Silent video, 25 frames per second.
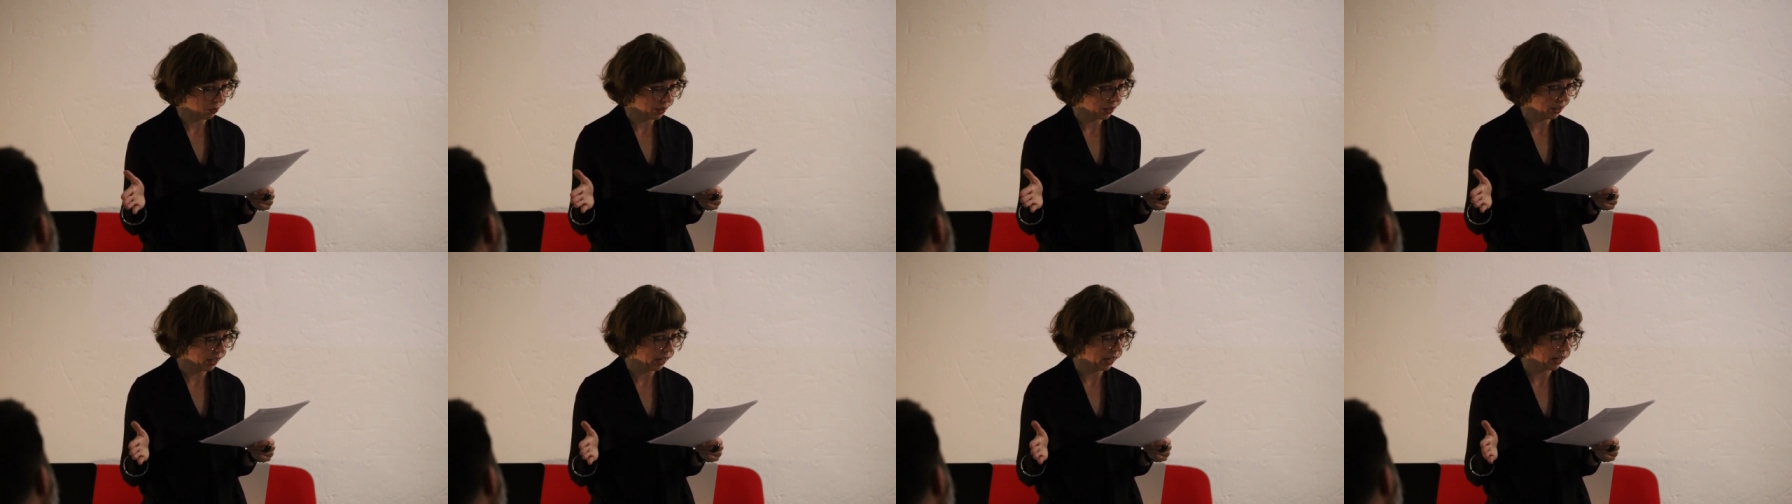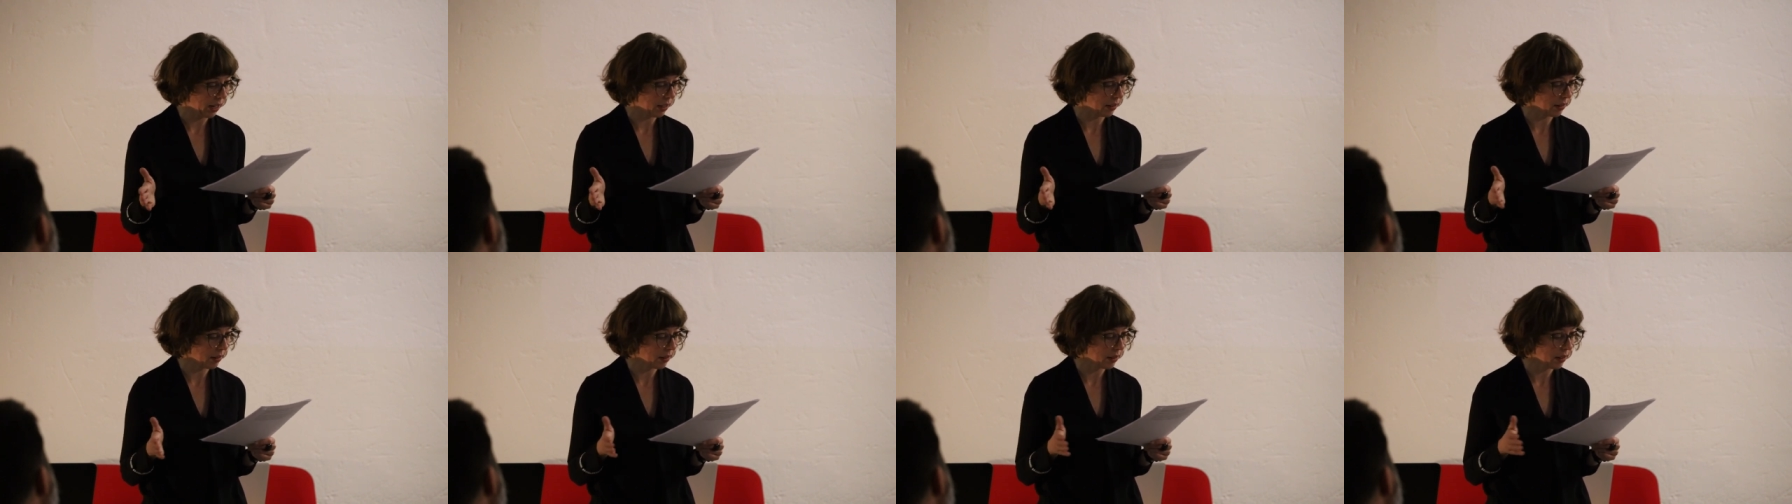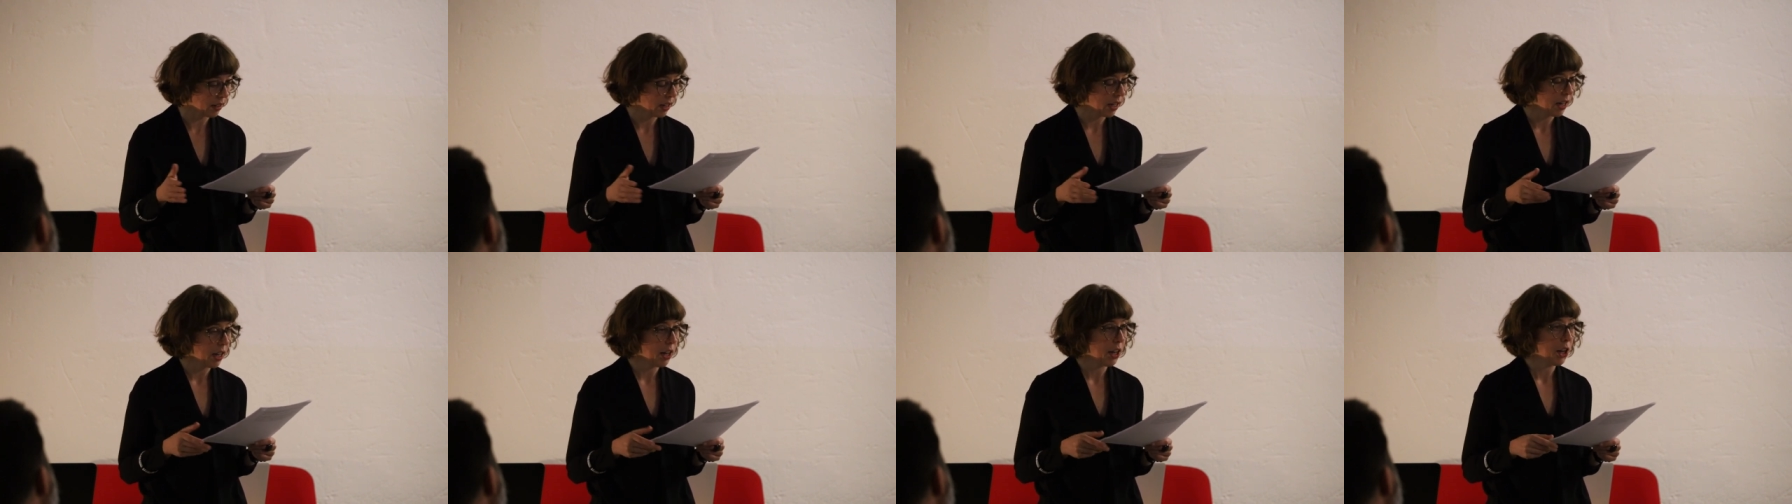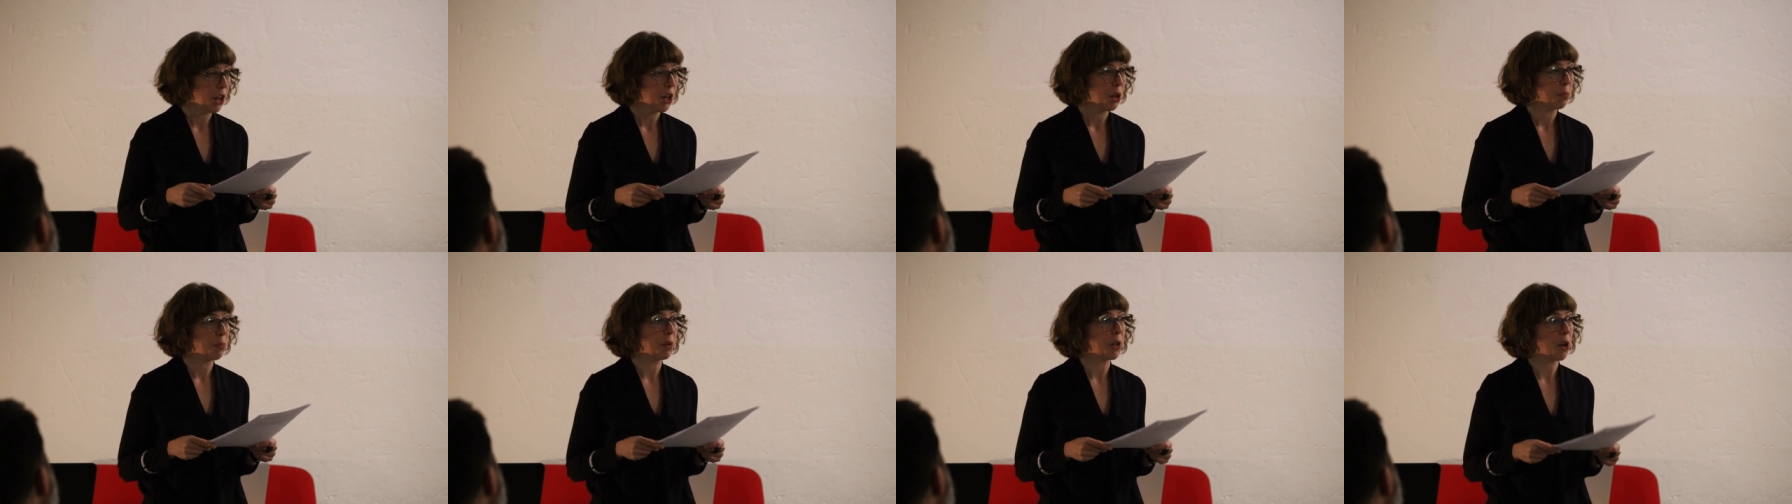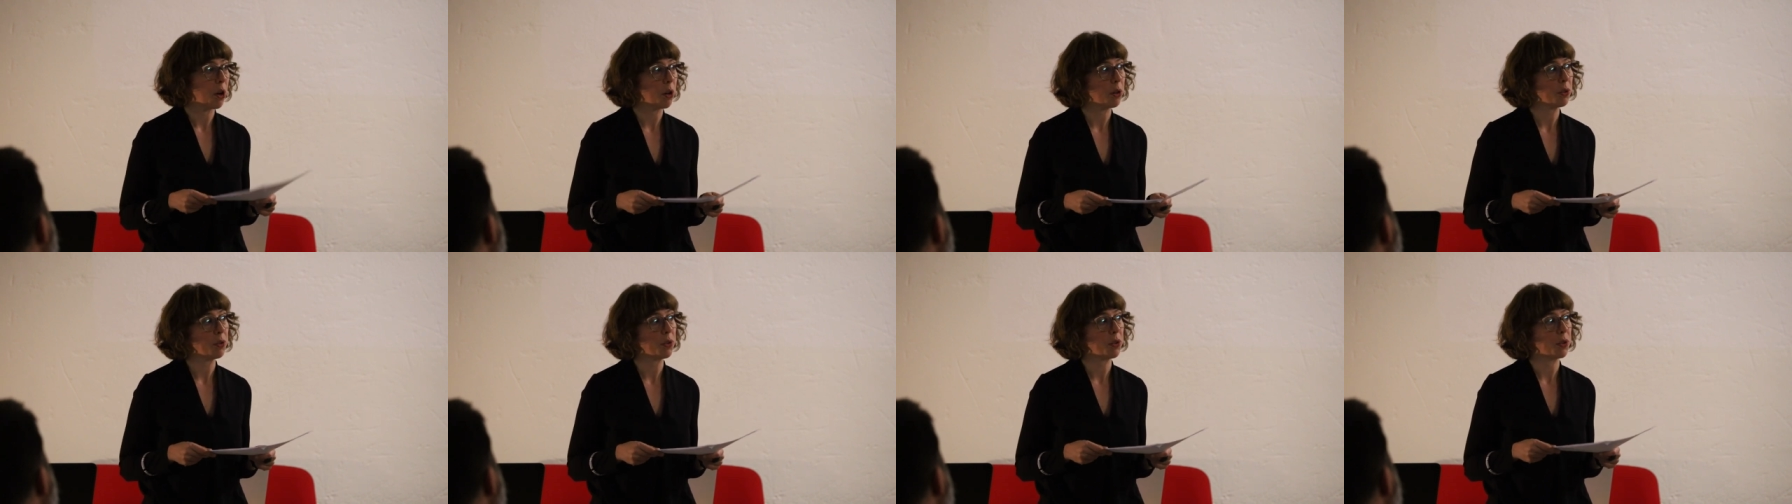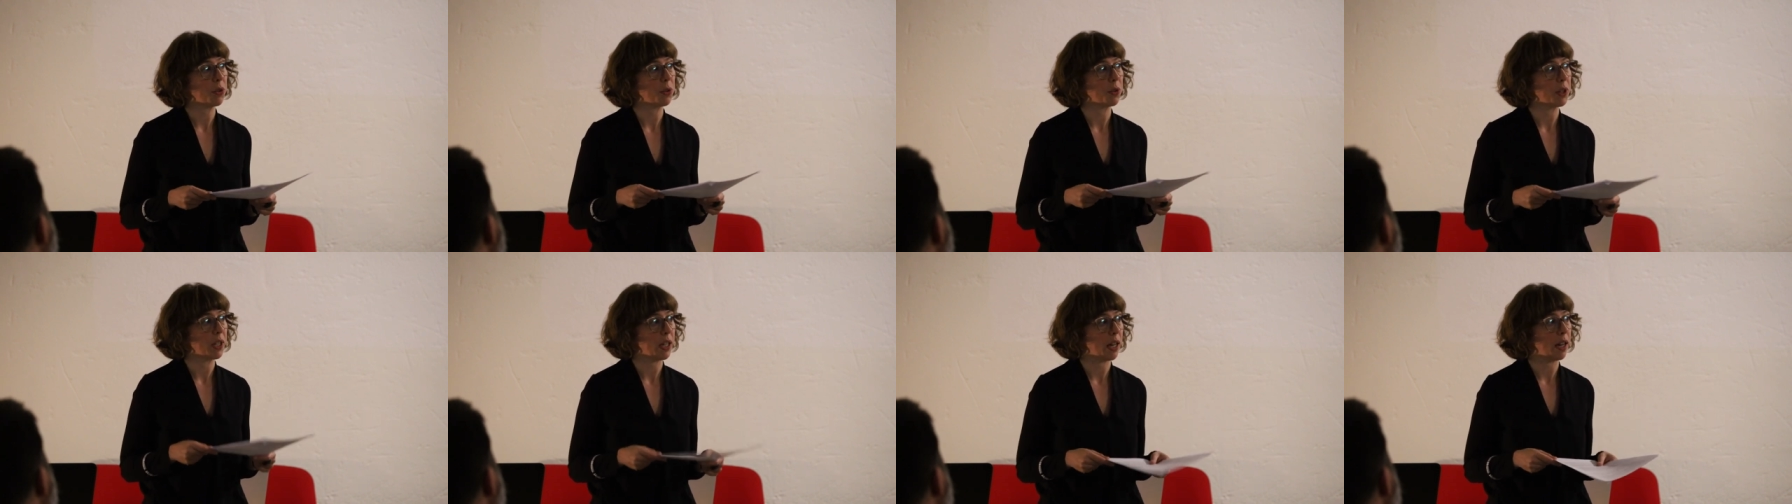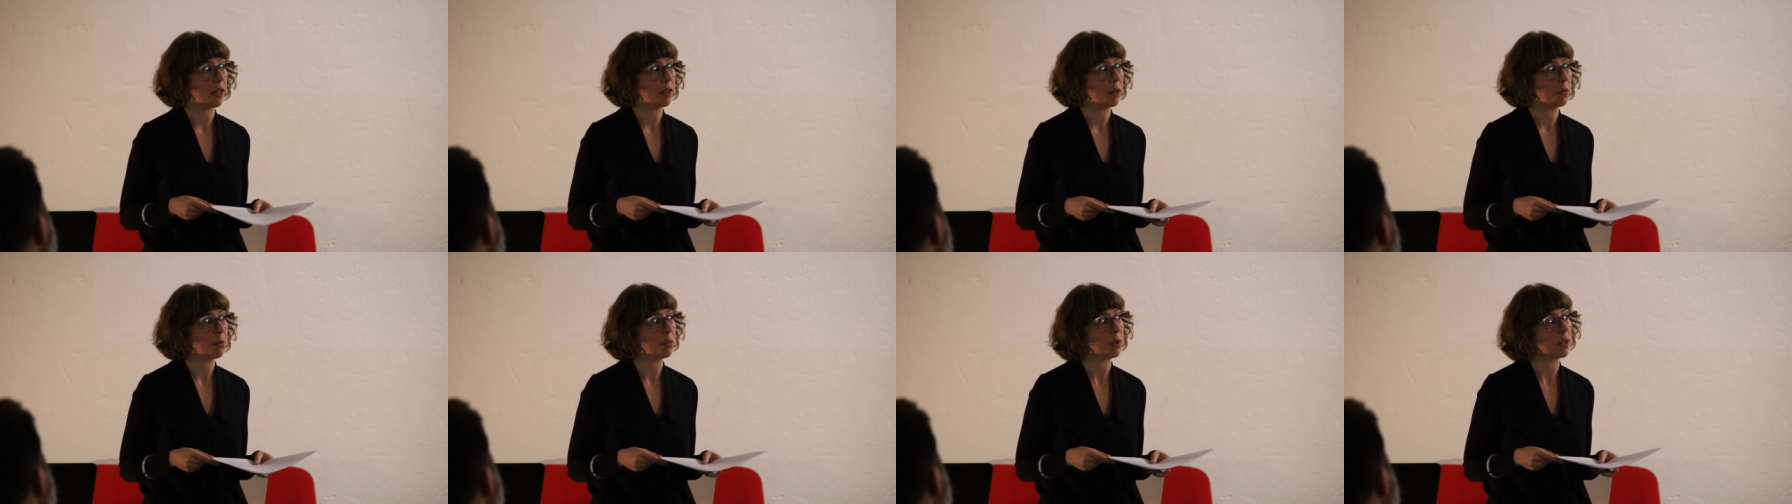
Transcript: one hand, but also the other